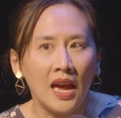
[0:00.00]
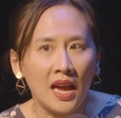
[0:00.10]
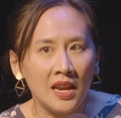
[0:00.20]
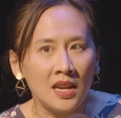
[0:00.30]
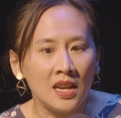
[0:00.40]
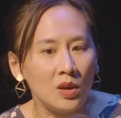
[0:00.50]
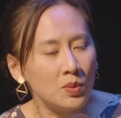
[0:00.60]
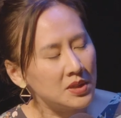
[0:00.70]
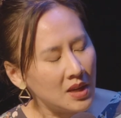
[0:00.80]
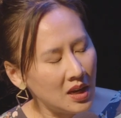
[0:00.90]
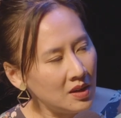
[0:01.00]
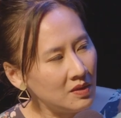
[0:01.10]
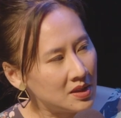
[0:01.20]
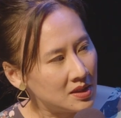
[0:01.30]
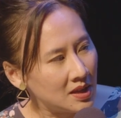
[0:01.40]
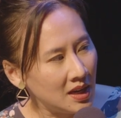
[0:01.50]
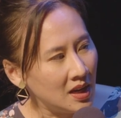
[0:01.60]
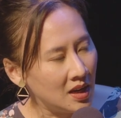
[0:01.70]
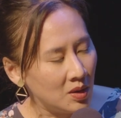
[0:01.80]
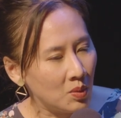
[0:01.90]
And it was kind of
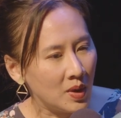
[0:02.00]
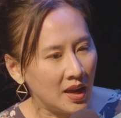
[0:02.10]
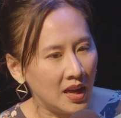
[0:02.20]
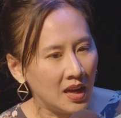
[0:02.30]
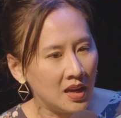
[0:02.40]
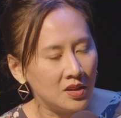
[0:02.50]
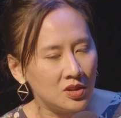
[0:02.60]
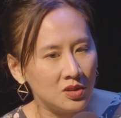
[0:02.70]
exciting in a way